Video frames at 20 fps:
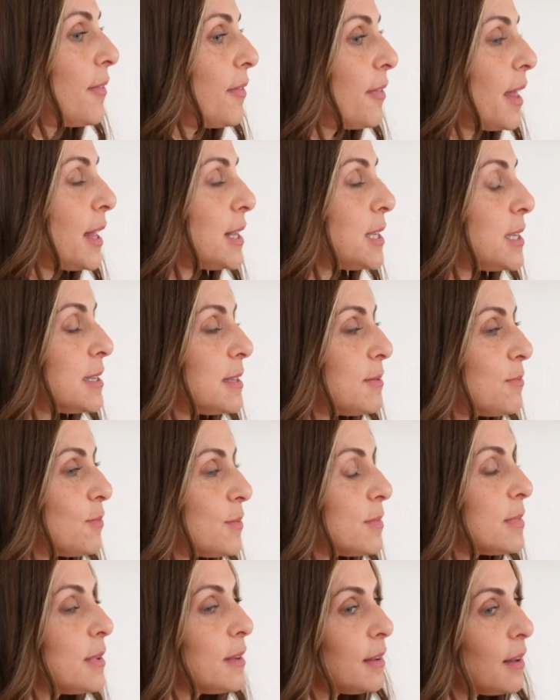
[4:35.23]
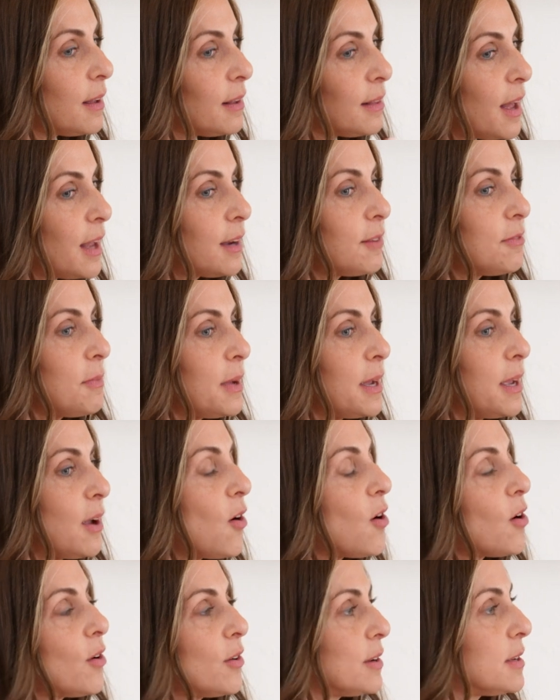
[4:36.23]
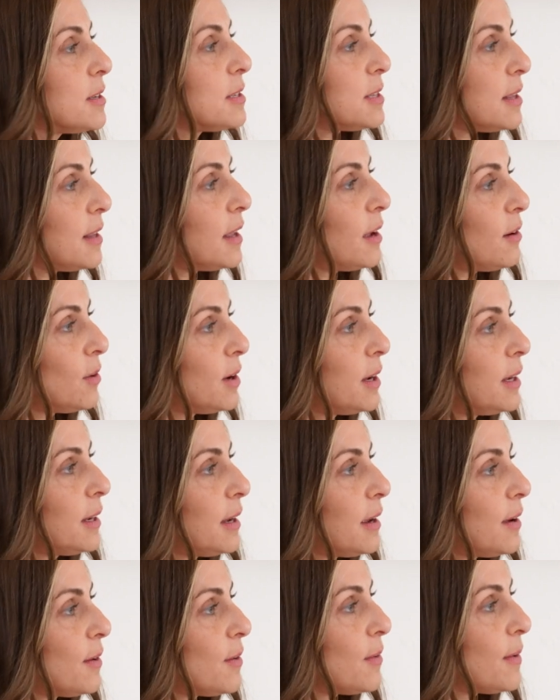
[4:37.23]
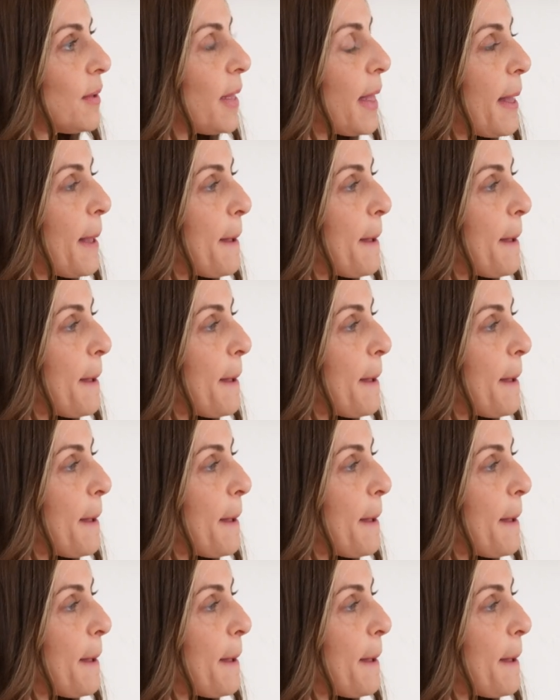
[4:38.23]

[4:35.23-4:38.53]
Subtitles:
that's a lot of my heart is in that right now.